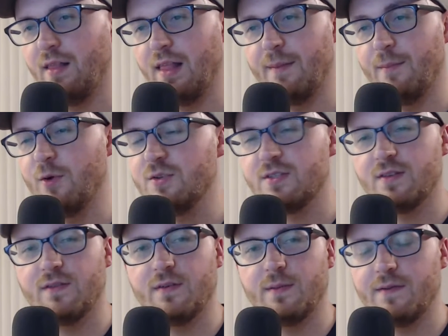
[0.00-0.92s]
Most
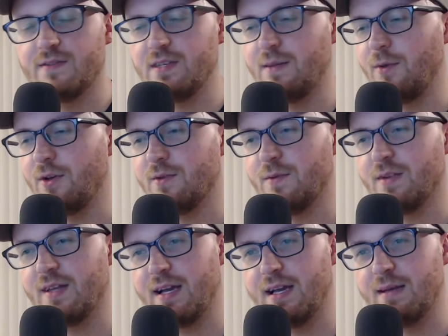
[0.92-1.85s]
of them I've seen multiple
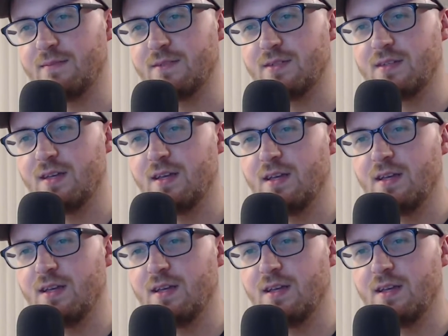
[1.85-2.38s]
times.